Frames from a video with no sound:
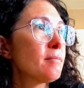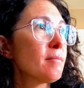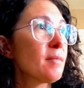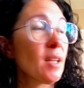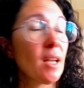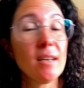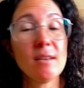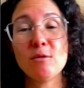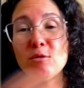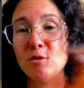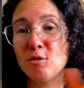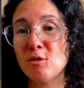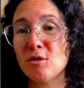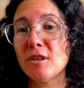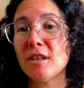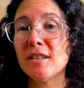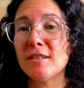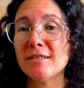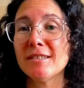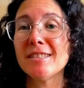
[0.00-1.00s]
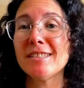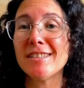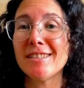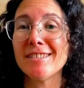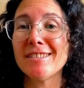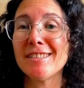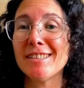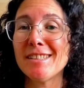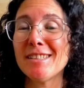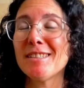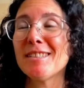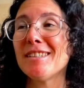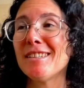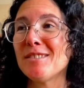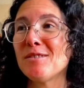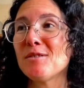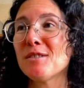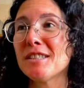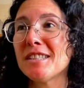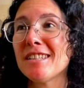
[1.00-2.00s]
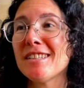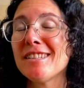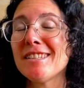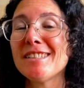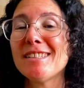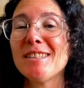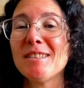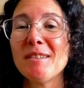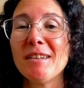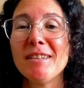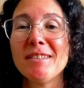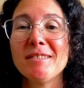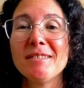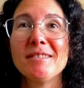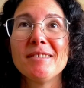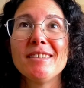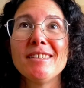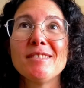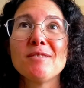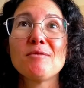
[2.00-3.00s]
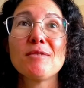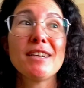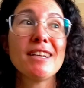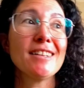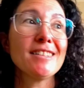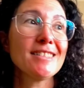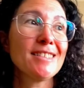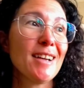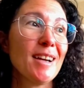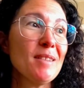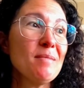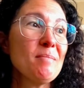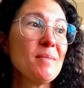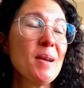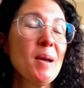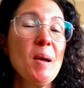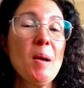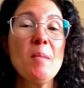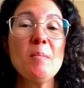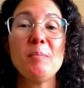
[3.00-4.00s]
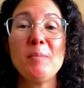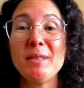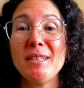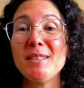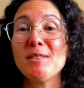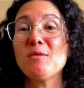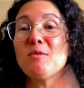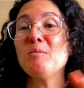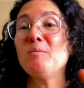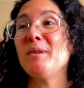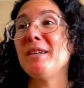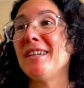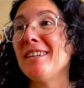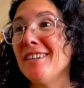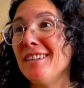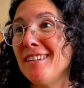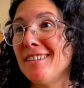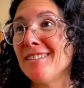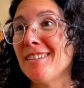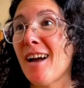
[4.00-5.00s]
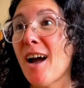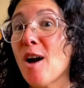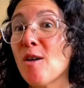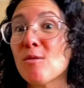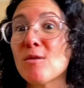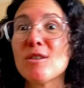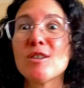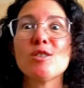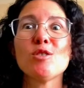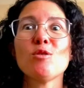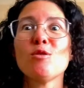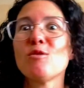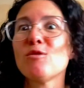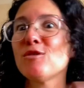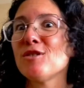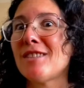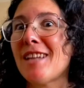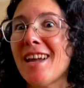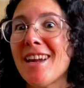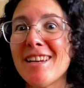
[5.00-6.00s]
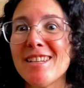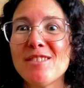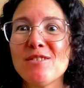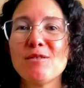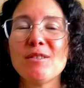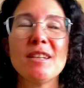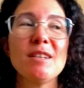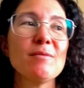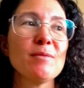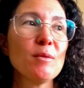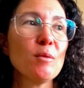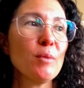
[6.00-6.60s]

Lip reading: And then you're here seeing this in real time, but this could be in hours or days or even